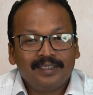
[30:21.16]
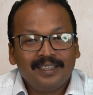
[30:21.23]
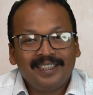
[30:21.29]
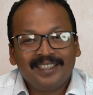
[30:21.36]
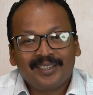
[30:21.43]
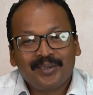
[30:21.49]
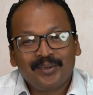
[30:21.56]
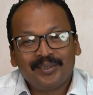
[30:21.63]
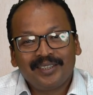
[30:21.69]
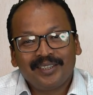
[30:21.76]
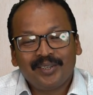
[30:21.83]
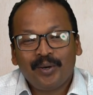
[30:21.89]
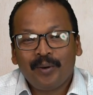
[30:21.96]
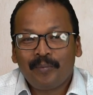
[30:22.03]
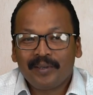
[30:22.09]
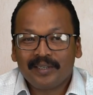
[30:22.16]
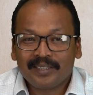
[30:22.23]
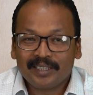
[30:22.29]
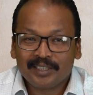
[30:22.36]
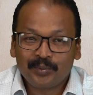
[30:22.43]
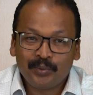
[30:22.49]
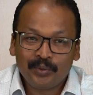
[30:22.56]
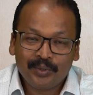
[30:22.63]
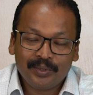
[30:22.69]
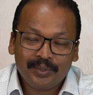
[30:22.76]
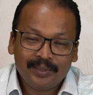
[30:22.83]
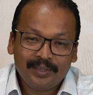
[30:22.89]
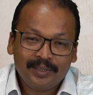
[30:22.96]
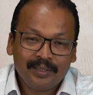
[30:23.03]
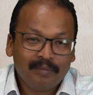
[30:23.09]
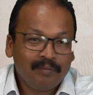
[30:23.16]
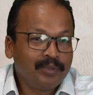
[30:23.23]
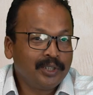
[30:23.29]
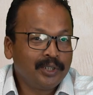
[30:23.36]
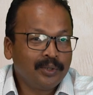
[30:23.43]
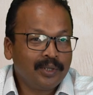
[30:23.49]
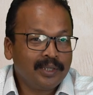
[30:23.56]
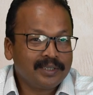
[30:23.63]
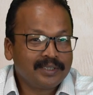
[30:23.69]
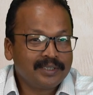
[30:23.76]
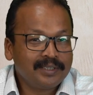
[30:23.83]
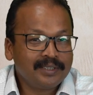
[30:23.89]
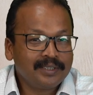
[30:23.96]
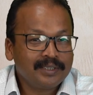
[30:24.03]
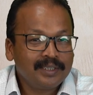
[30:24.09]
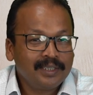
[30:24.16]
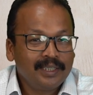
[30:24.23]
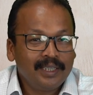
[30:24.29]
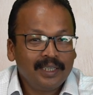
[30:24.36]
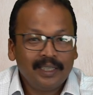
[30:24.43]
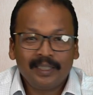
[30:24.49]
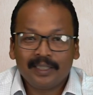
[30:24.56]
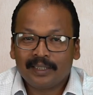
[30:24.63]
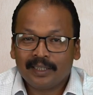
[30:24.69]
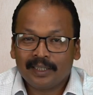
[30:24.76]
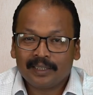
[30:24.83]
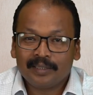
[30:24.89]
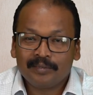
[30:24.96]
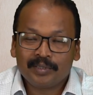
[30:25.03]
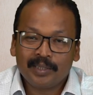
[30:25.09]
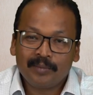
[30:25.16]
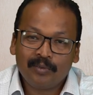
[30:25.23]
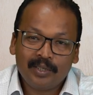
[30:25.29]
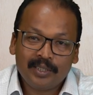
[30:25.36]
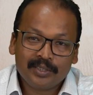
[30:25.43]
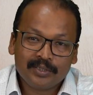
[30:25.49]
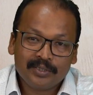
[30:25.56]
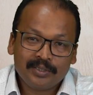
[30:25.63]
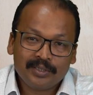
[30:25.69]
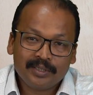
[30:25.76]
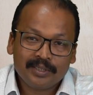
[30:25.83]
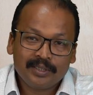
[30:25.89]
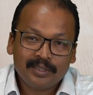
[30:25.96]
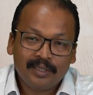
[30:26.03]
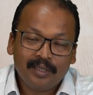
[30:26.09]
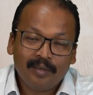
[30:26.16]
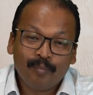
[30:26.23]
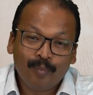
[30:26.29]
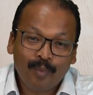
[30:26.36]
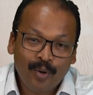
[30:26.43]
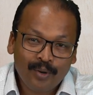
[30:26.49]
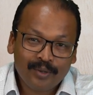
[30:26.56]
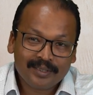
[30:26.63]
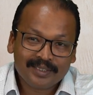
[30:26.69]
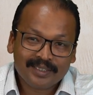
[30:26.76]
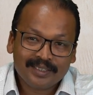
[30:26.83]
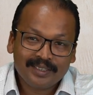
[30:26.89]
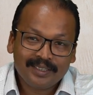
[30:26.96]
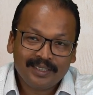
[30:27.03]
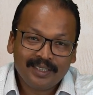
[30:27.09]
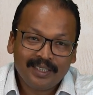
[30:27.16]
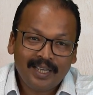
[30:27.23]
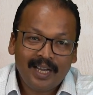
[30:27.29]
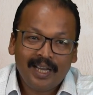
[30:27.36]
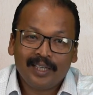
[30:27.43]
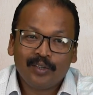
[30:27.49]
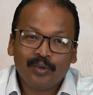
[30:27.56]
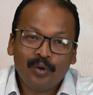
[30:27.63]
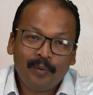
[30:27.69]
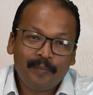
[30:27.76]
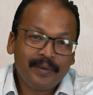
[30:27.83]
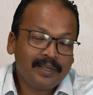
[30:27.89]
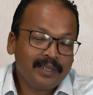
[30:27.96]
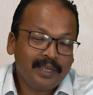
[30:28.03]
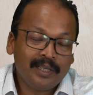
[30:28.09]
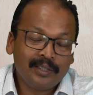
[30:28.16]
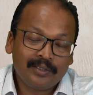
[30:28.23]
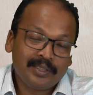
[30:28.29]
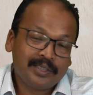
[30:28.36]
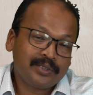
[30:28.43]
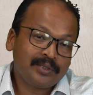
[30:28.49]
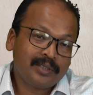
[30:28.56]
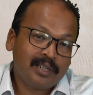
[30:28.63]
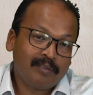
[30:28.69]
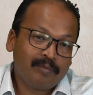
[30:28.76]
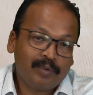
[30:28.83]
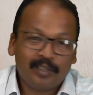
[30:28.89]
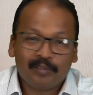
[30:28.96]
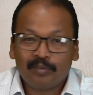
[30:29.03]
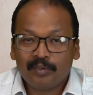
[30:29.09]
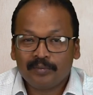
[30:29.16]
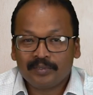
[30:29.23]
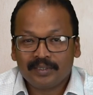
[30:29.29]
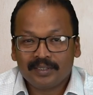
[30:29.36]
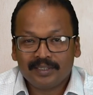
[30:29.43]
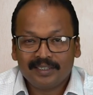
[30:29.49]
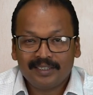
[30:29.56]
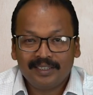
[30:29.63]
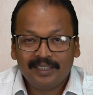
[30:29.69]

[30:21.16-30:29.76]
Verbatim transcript: including open textbook, video lectures, interactive simulations, mocks, and open educational platforms.